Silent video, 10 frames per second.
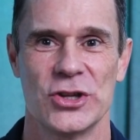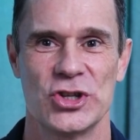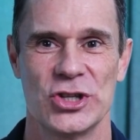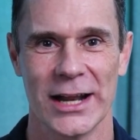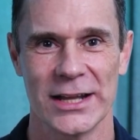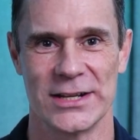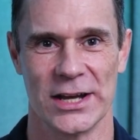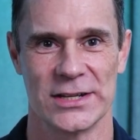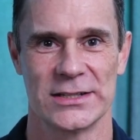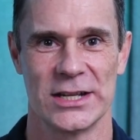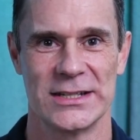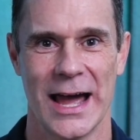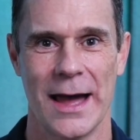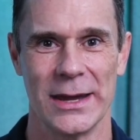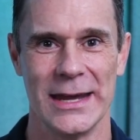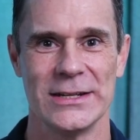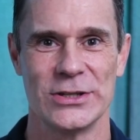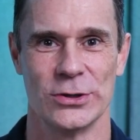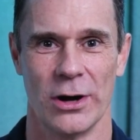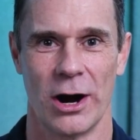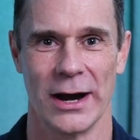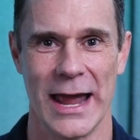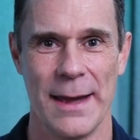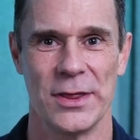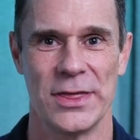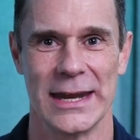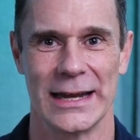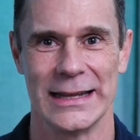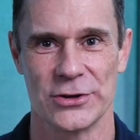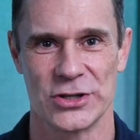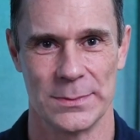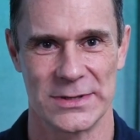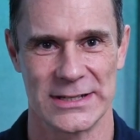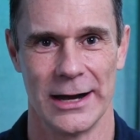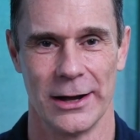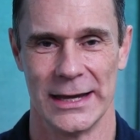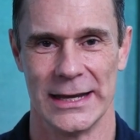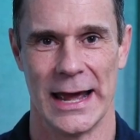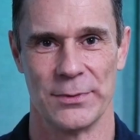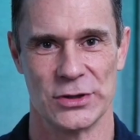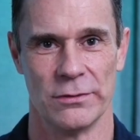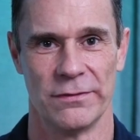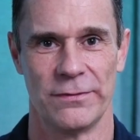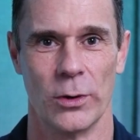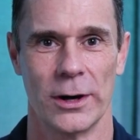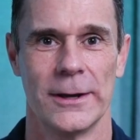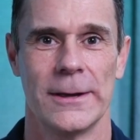challenged us to tap into our empathetic leadership style in episode 4.